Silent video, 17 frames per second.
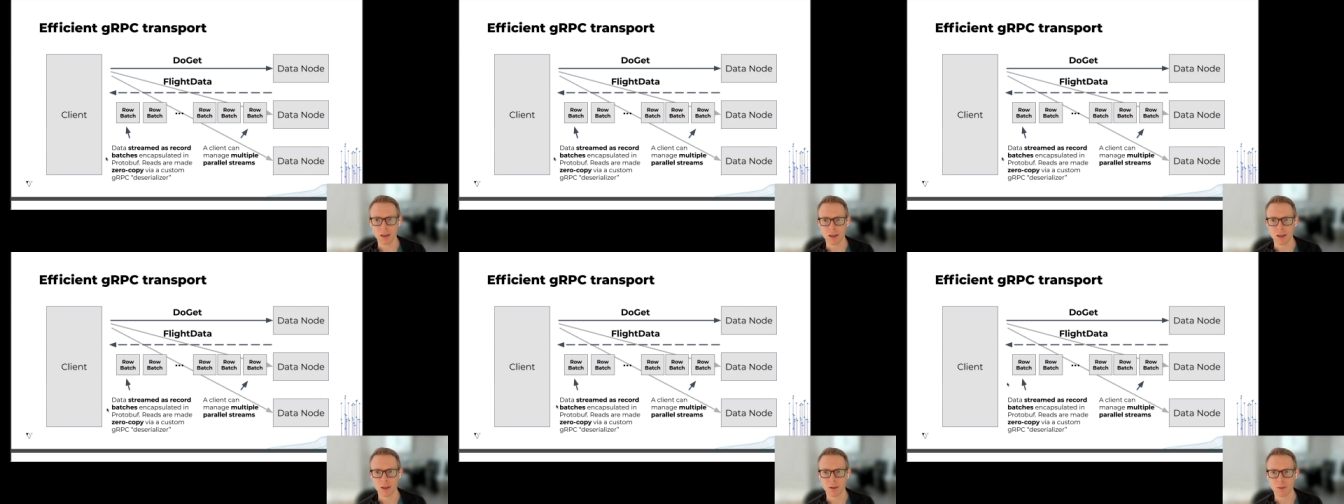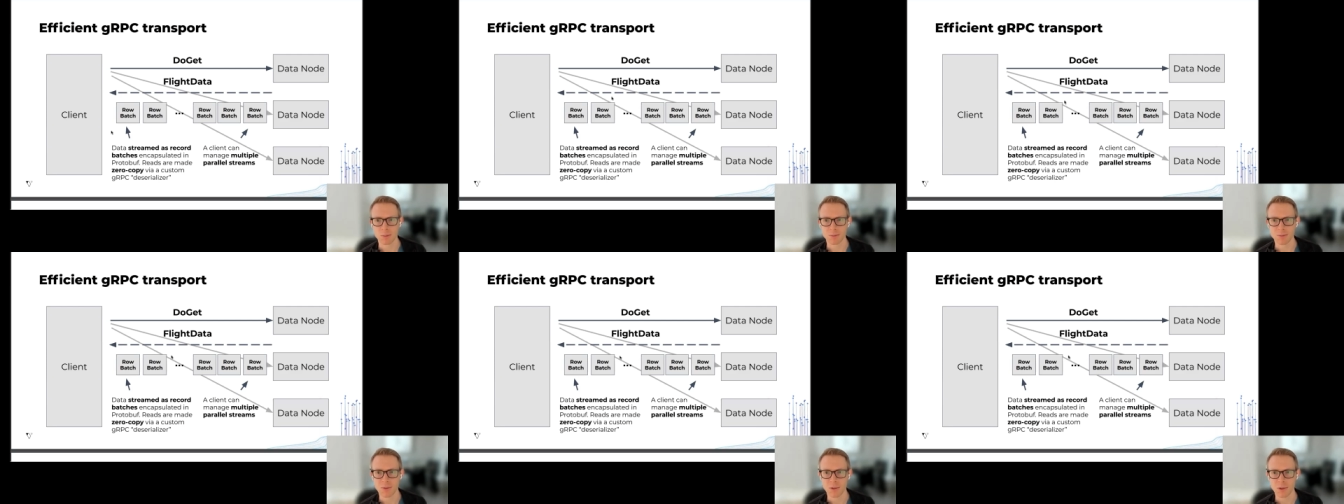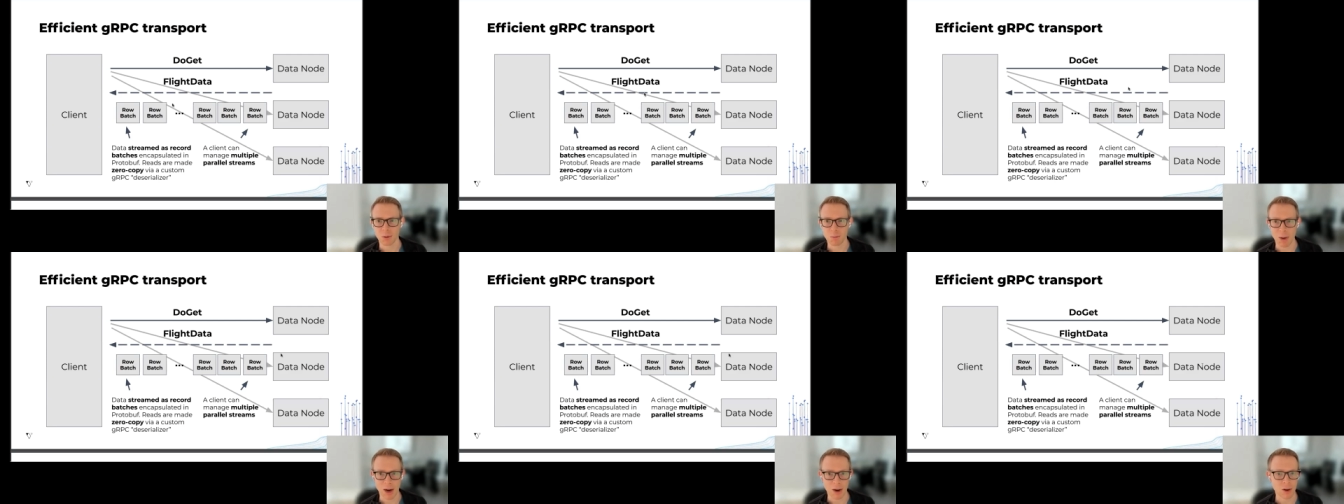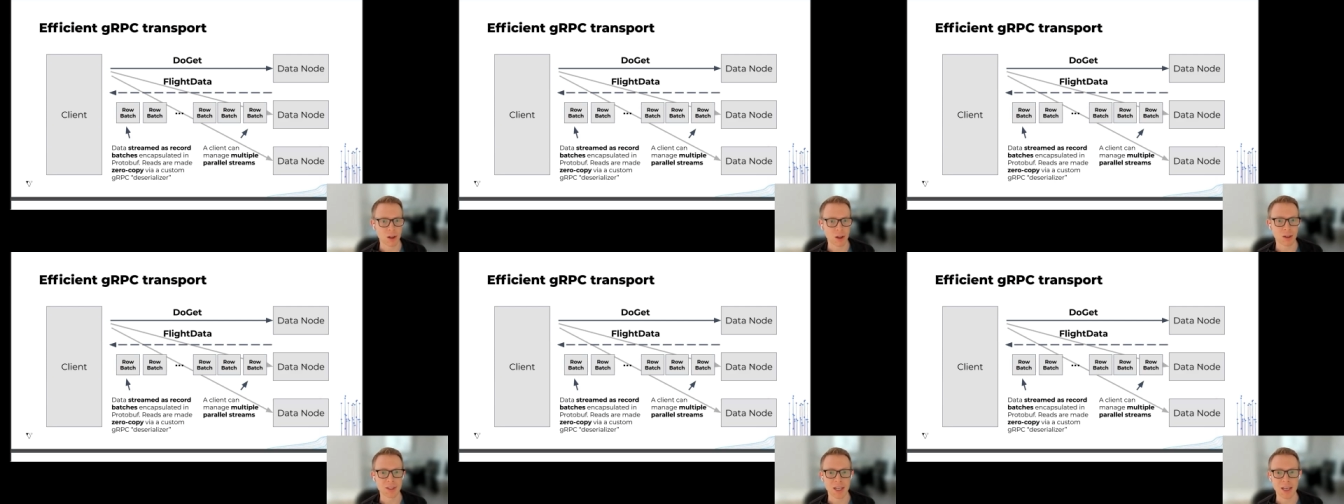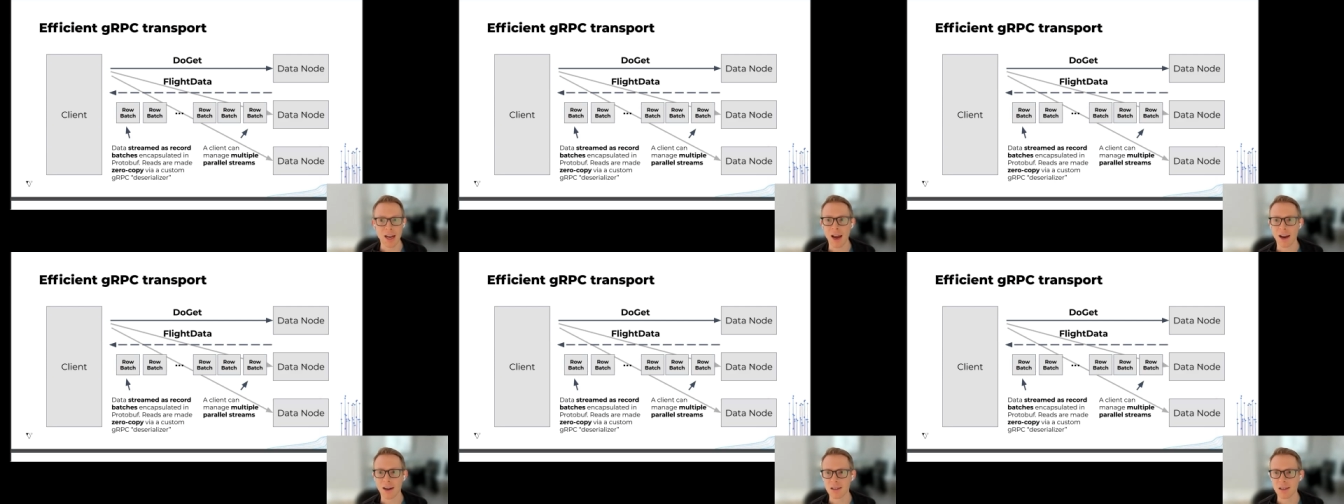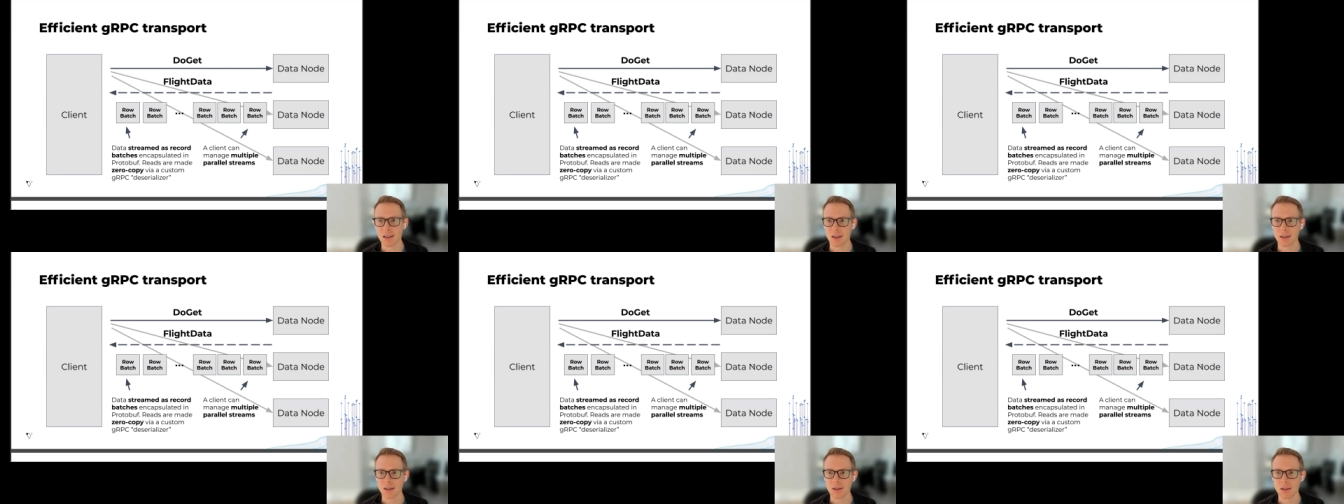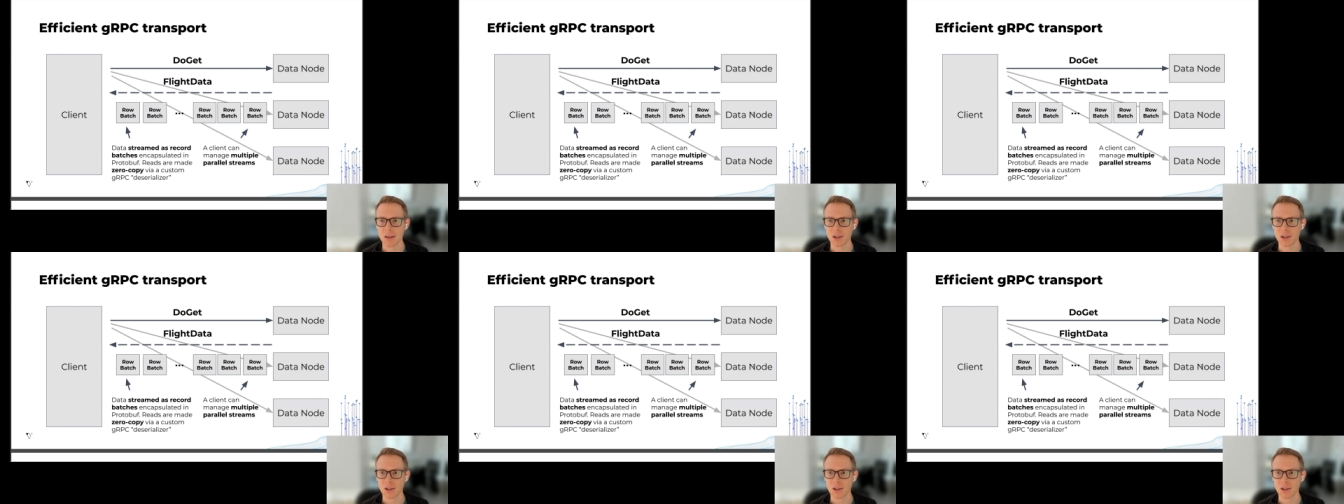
um, so parallel data access.